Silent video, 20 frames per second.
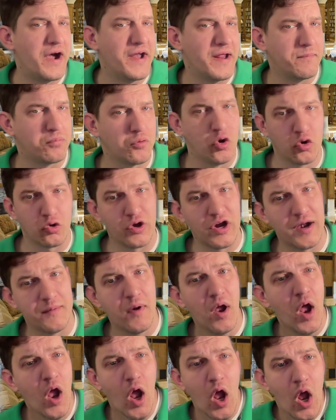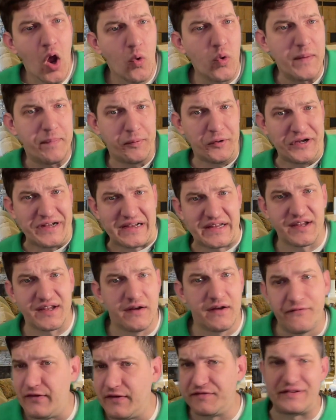program, we predicted
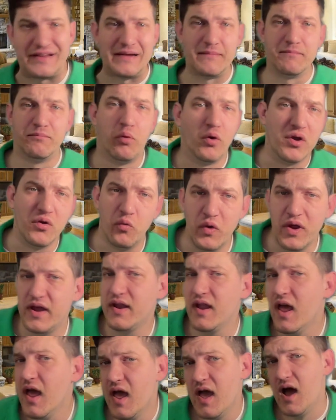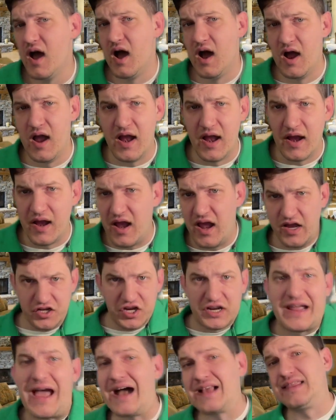a 15-point win, and
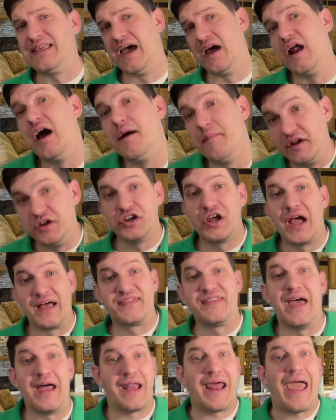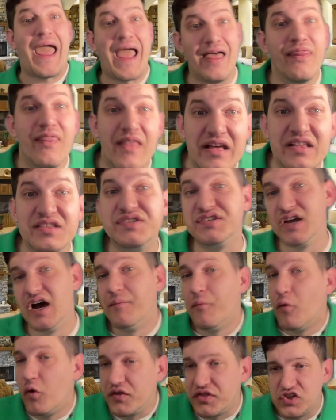you got that. I mean, you got that and then
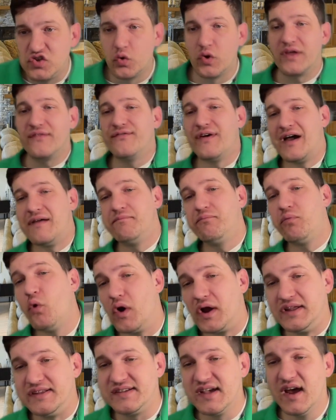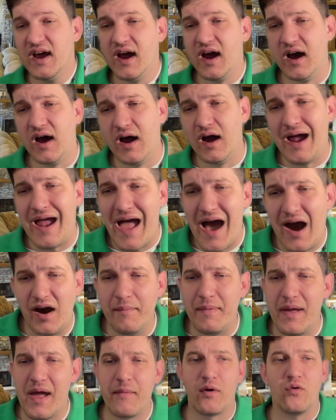some with the 25 points.
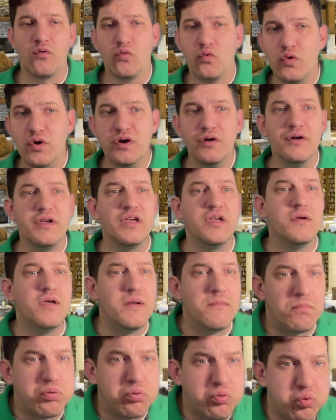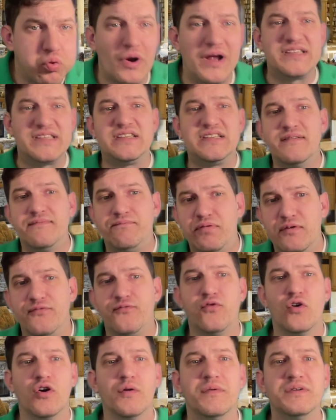Alabama, really impressive
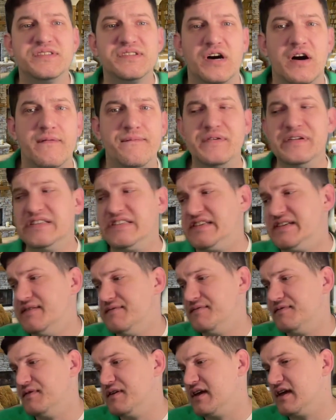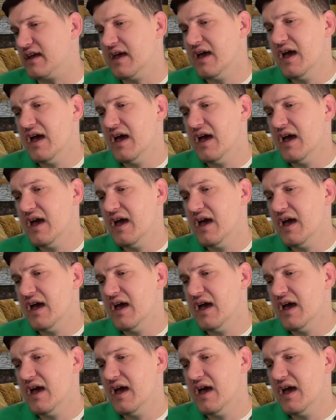performance offensively,